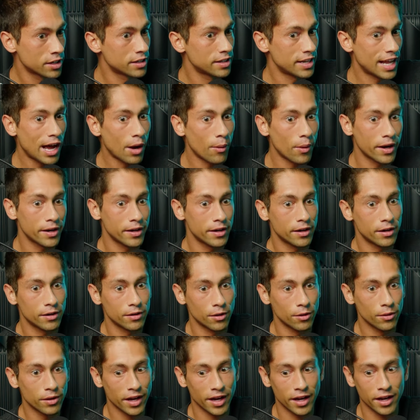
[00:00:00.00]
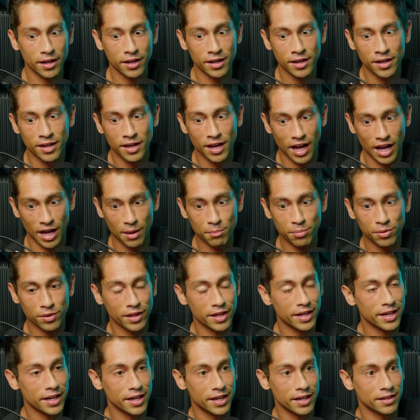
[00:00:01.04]
Now I know, okay, I'm
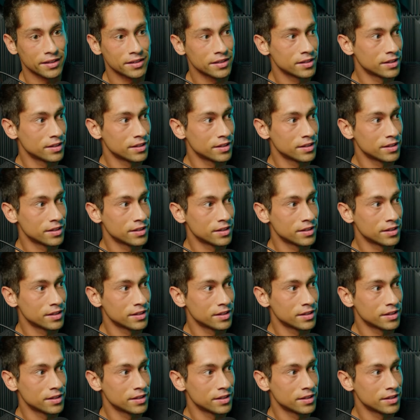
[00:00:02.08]
playing,